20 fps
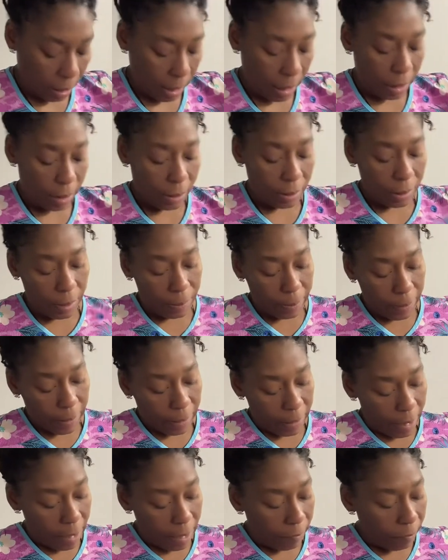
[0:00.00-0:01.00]
Thank you,
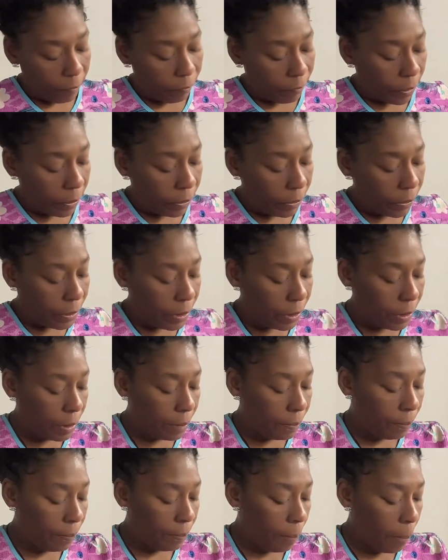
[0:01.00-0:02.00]
Spirit. In
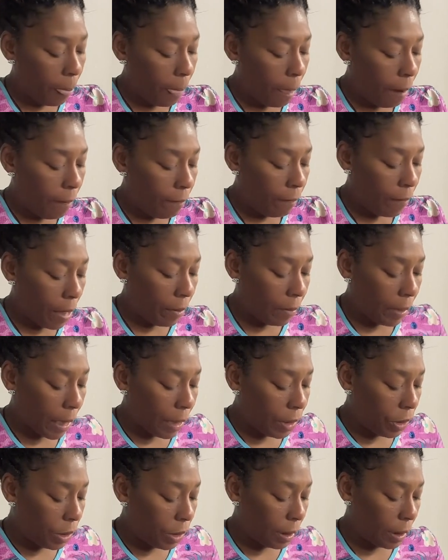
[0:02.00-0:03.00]
reverse,
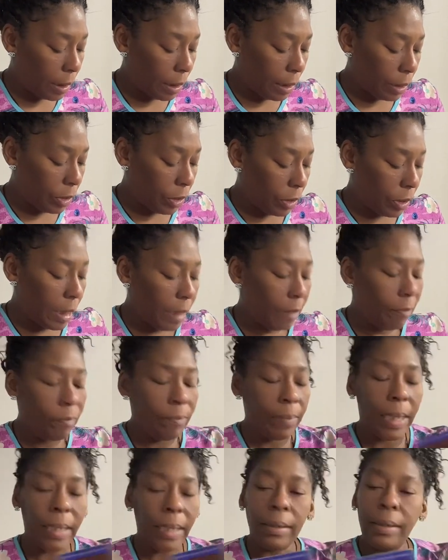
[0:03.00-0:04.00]
foundations and
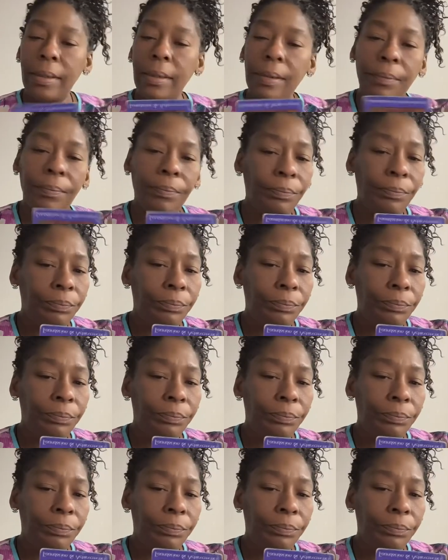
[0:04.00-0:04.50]
achievements.